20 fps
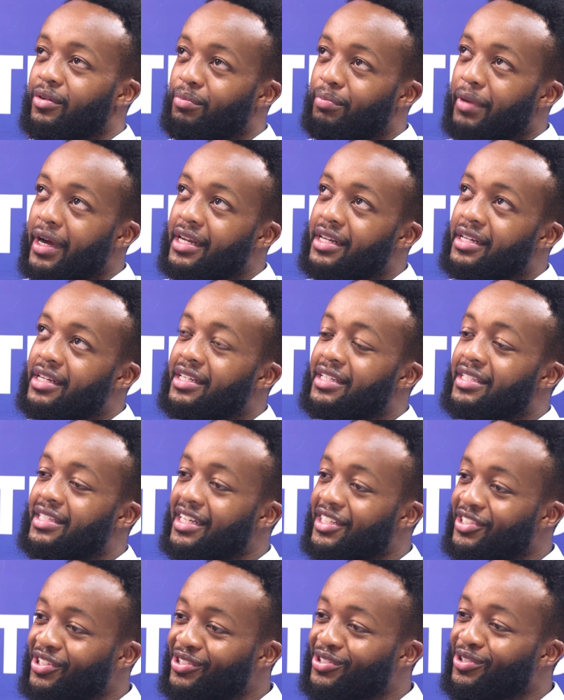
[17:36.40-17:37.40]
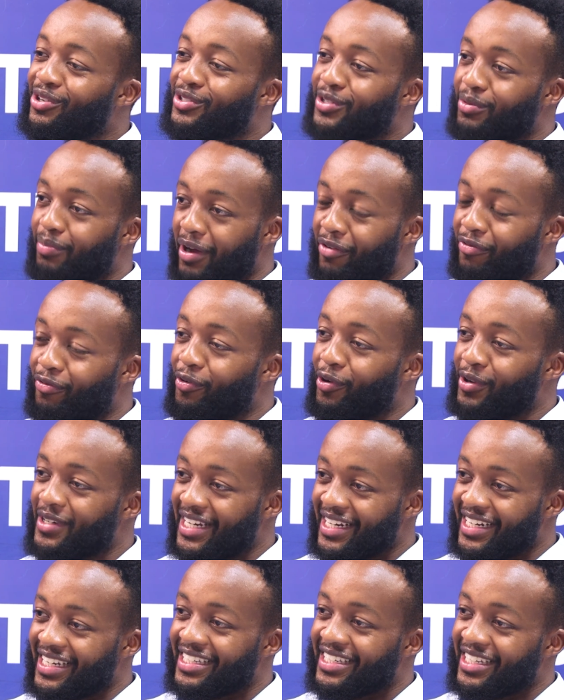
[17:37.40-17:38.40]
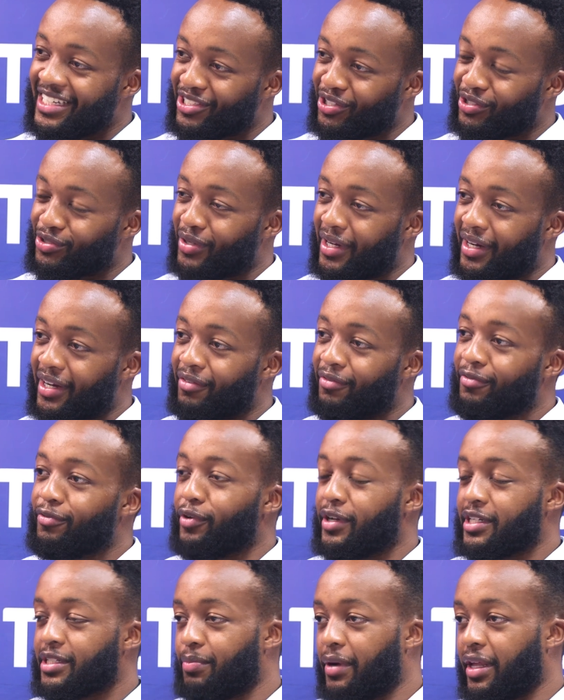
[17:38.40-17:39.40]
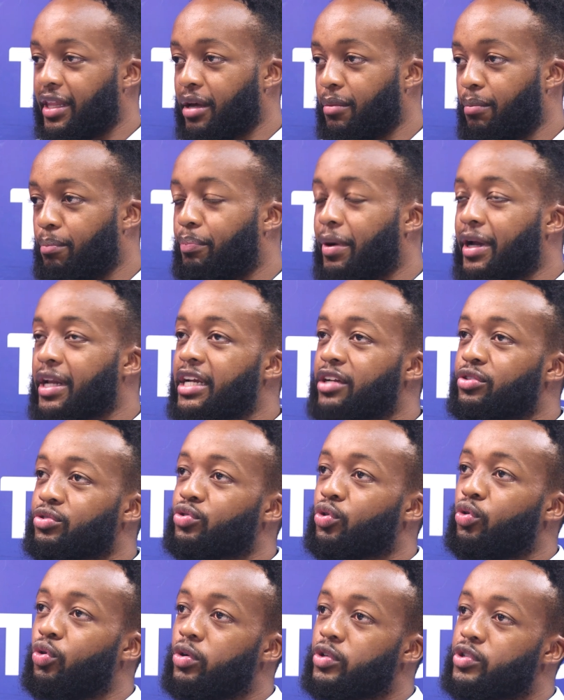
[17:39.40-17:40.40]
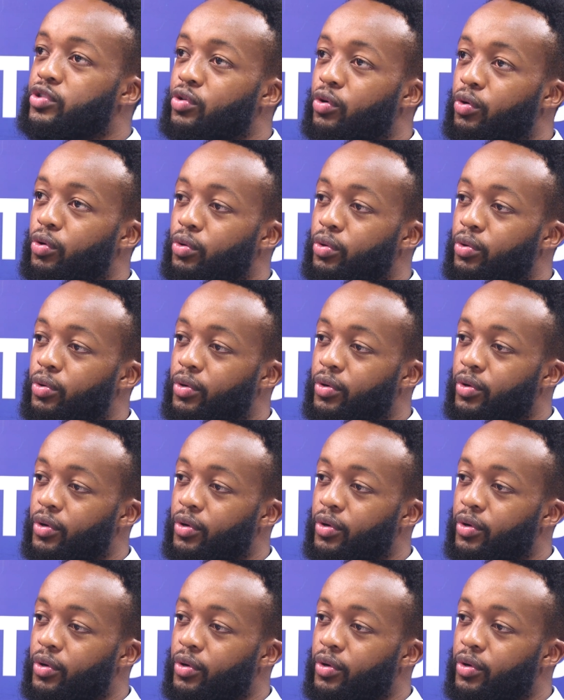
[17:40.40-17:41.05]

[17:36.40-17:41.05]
My decisions, also my voting decisions, were influenced by them, but it was also,